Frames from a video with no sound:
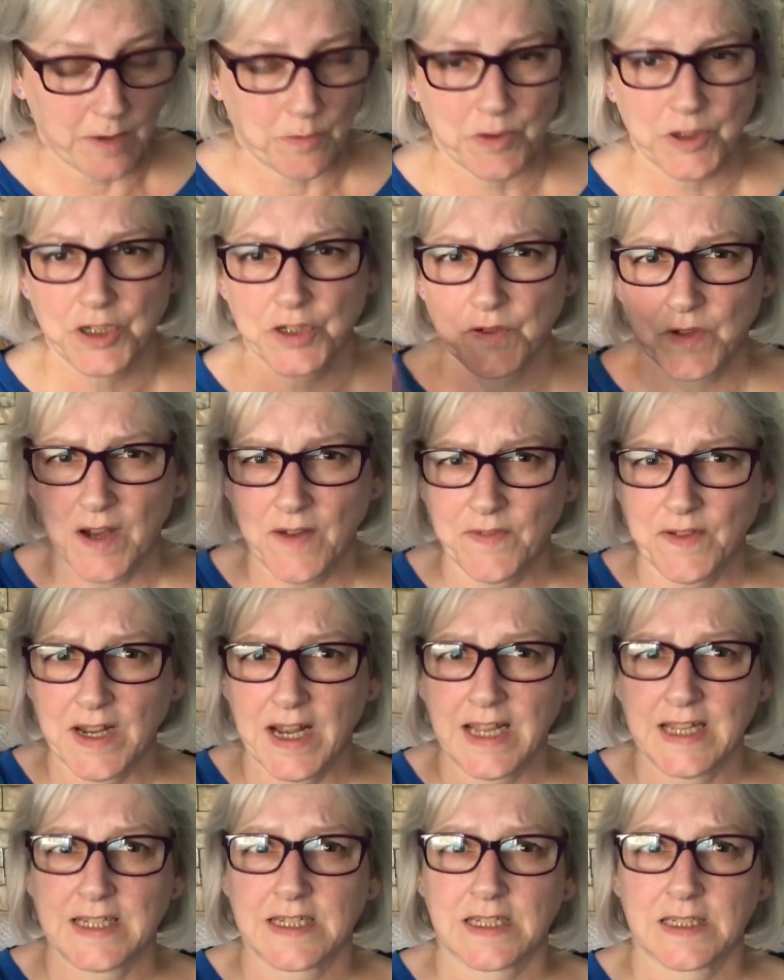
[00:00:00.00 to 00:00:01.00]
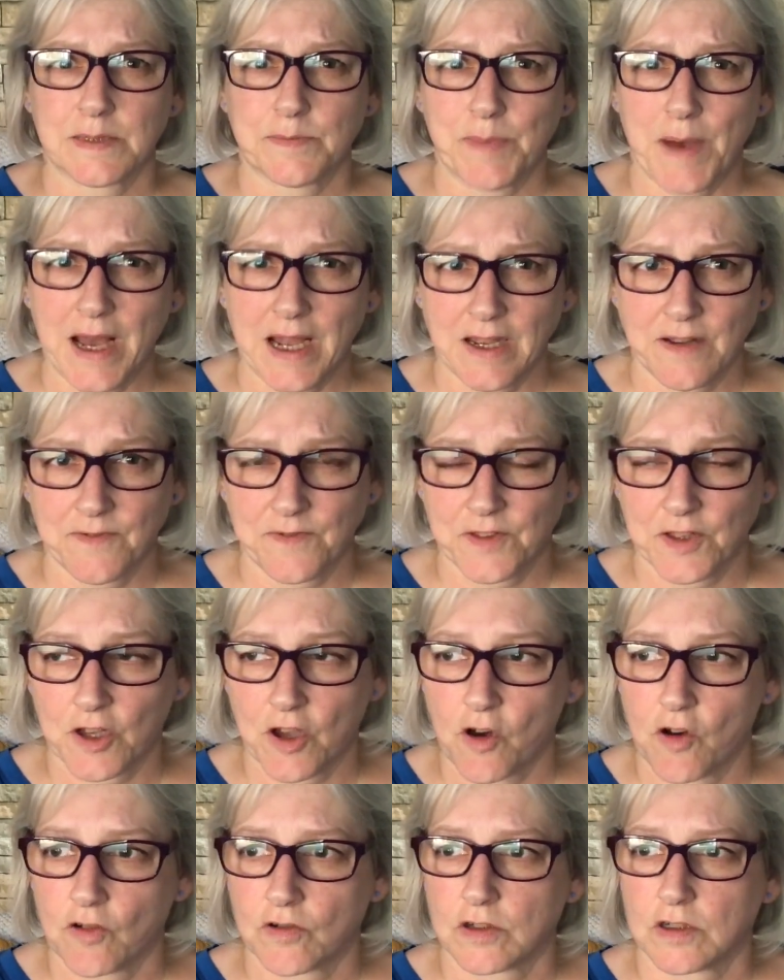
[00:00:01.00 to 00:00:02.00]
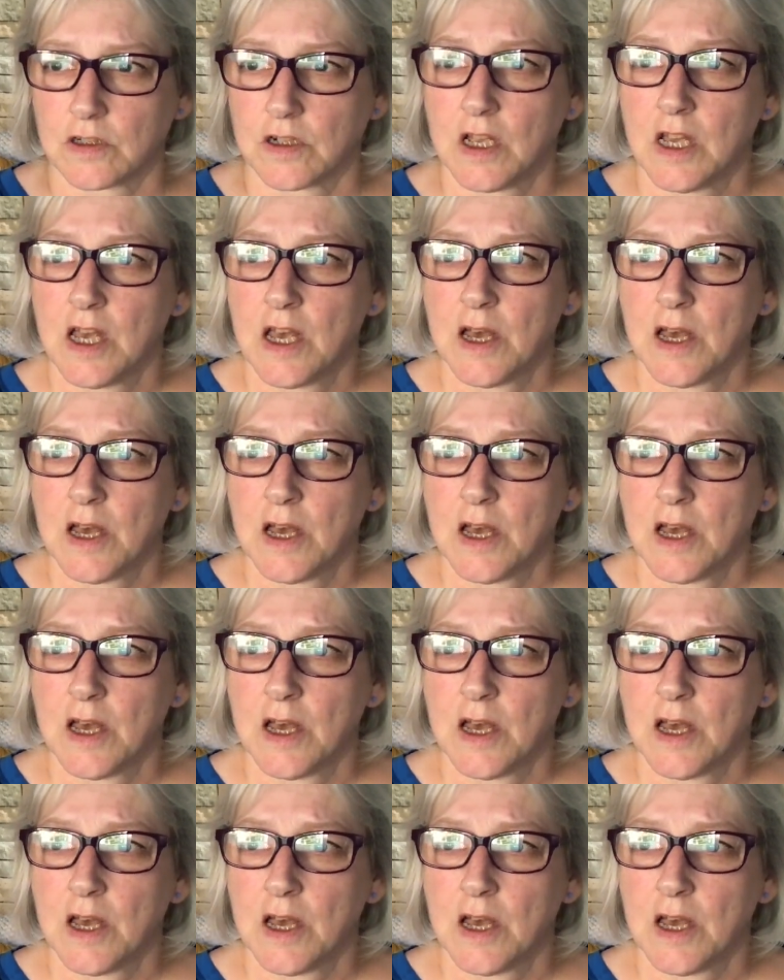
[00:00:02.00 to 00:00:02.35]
We do have a light at the back of the garden,